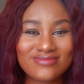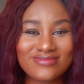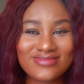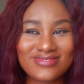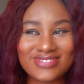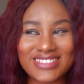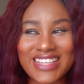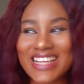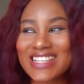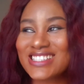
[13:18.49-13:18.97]

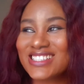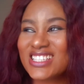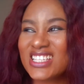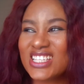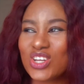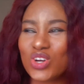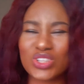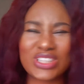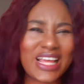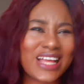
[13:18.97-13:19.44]

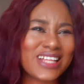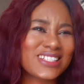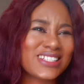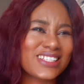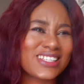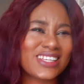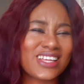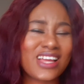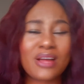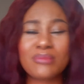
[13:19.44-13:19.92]
Dately or
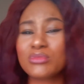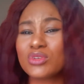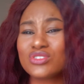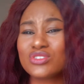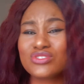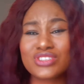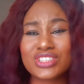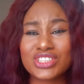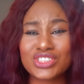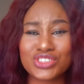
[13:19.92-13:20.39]
Datally, I'm
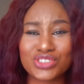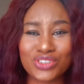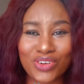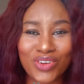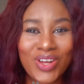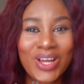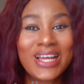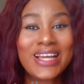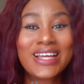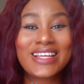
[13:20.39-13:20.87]
not really sure.
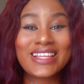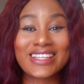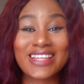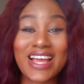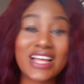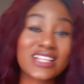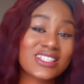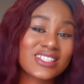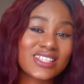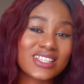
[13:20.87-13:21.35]

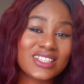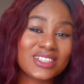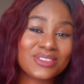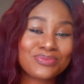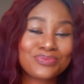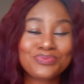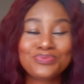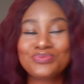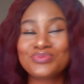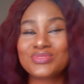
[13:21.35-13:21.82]
Dately.
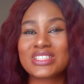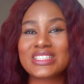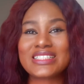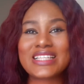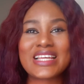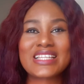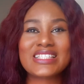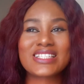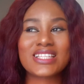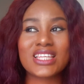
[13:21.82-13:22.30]

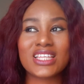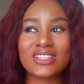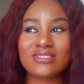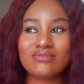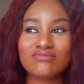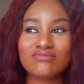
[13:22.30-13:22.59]
Dately.